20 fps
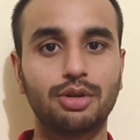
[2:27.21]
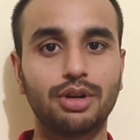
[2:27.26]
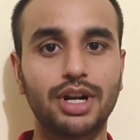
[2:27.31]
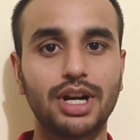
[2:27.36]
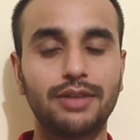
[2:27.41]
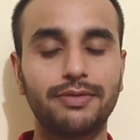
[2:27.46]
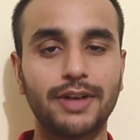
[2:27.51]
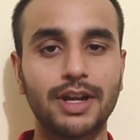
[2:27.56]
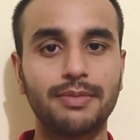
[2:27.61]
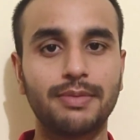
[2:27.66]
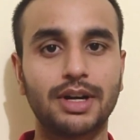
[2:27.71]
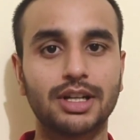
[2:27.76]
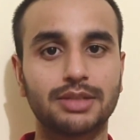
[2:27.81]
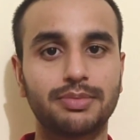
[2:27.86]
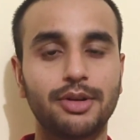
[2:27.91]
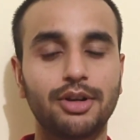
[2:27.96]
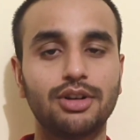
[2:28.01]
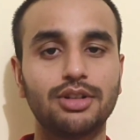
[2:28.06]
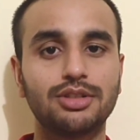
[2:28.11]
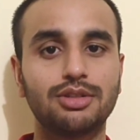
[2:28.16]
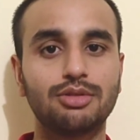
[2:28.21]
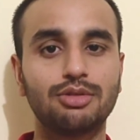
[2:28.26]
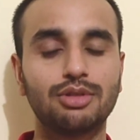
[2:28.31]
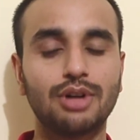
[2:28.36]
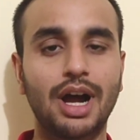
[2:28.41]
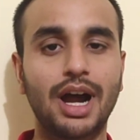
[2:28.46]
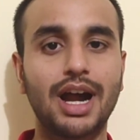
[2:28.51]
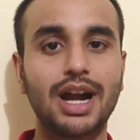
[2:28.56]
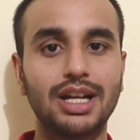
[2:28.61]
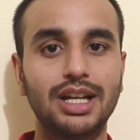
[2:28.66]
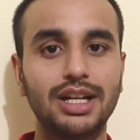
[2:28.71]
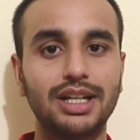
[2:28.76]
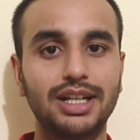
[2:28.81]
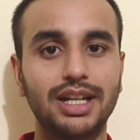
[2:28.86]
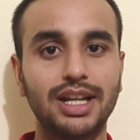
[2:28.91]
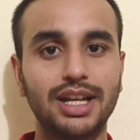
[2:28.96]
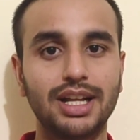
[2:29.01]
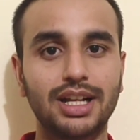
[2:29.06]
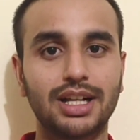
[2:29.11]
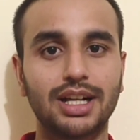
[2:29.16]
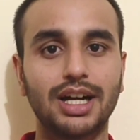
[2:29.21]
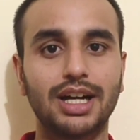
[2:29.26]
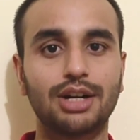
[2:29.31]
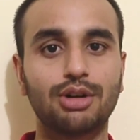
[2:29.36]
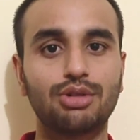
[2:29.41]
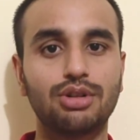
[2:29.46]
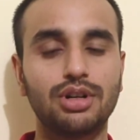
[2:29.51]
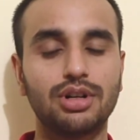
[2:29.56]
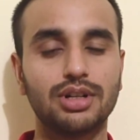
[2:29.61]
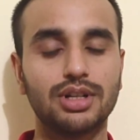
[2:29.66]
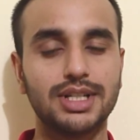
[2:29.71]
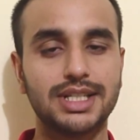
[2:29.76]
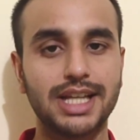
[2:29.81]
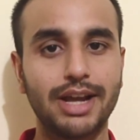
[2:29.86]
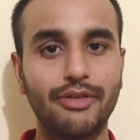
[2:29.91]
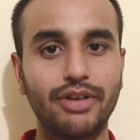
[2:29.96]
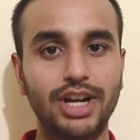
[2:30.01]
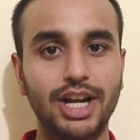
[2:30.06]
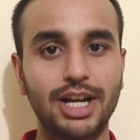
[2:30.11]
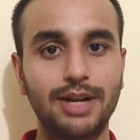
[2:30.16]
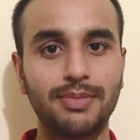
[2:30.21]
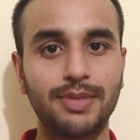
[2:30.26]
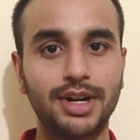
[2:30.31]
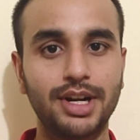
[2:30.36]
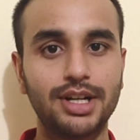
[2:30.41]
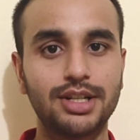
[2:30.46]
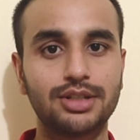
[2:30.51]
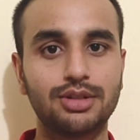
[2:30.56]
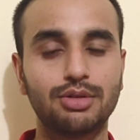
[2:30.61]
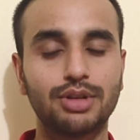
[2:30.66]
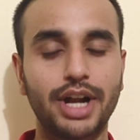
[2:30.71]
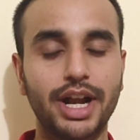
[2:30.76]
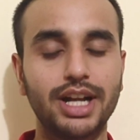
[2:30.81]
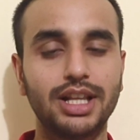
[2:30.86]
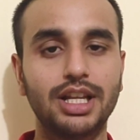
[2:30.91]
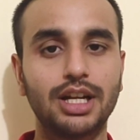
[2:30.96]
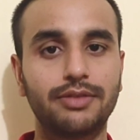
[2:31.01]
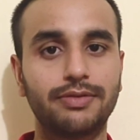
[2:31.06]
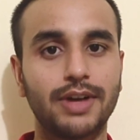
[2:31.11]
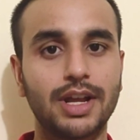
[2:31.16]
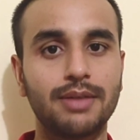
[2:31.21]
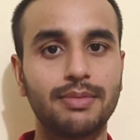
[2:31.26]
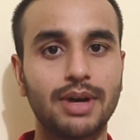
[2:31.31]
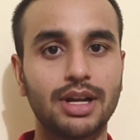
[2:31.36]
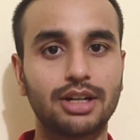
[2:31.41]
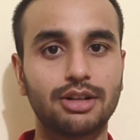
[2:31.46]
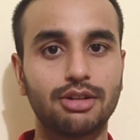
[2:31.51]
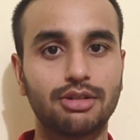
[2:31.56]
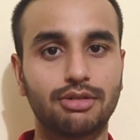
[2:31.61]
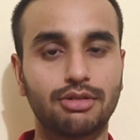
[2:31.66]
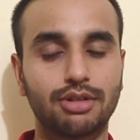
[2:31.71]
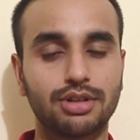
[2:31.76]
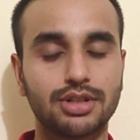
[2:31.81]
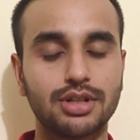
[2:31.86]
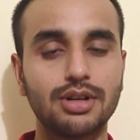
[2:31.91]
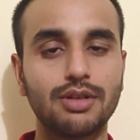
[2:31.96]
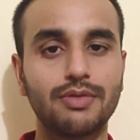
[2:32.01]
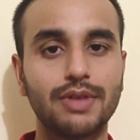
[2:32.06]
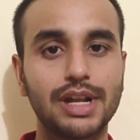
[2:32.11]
get 5 marks, because you hardly take around 7-8 minutes to write that 5 marker question,